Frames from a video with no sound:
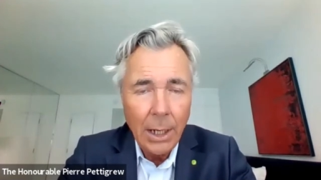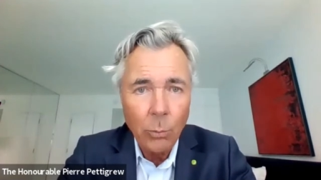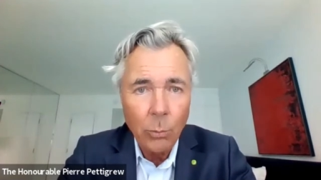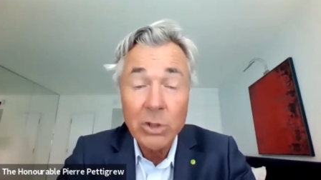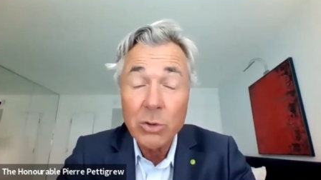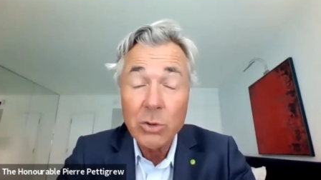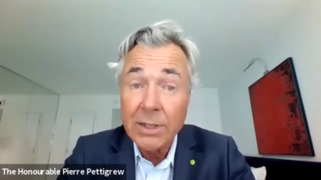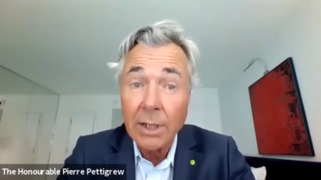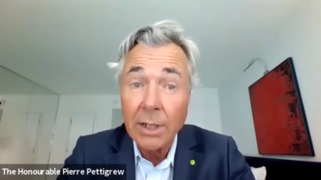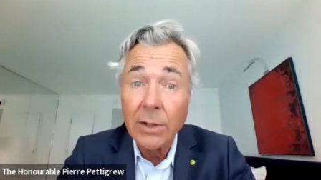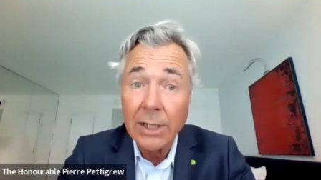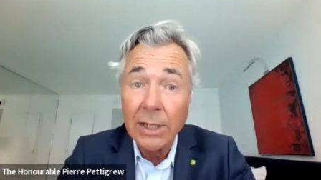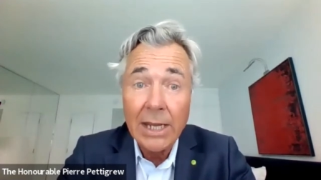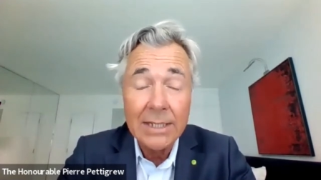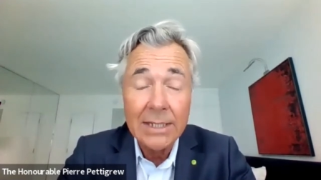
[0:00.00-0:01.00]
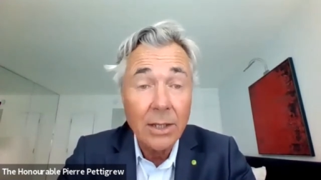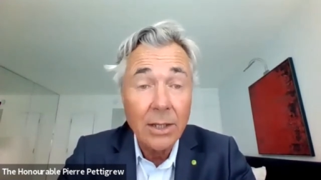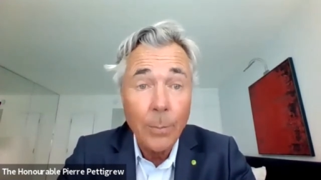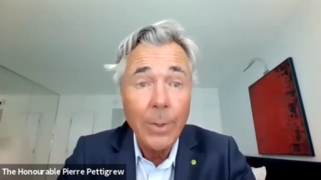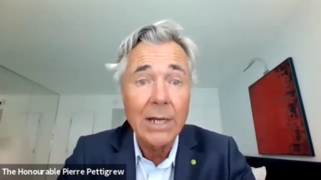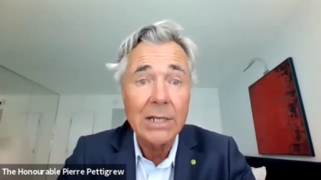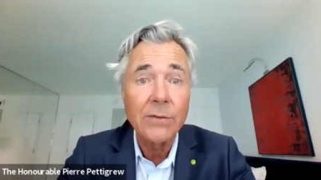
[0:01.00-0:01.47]
which was not the case in
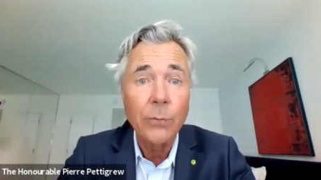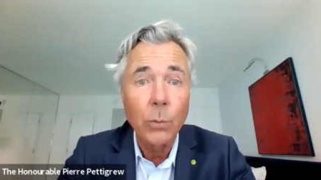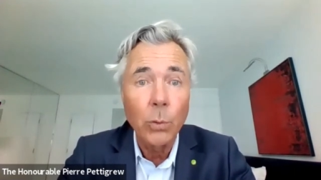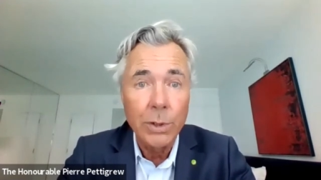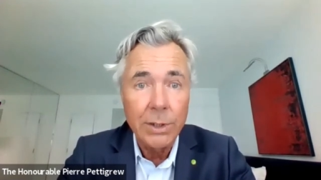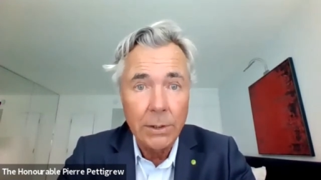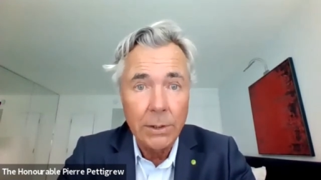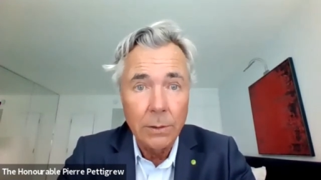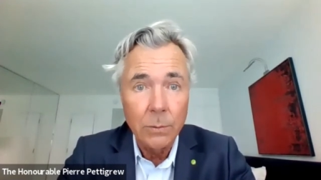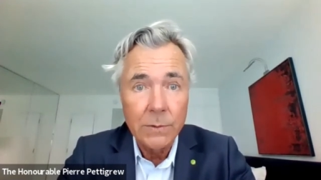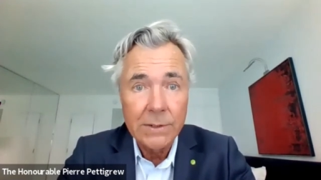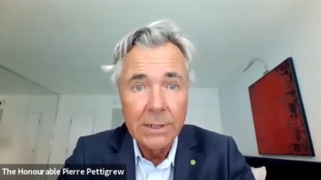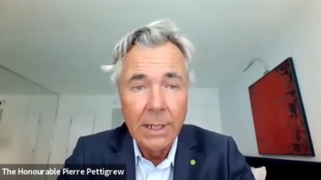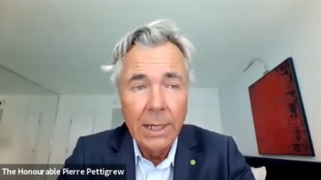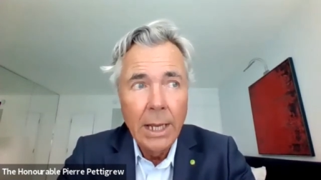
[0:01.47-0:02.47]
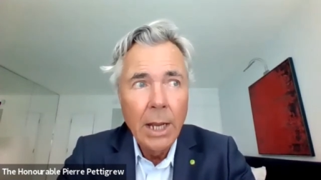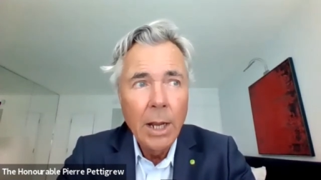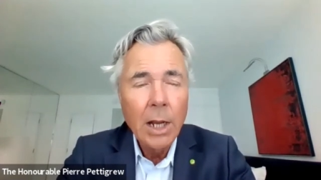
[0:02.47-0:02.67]
the past four years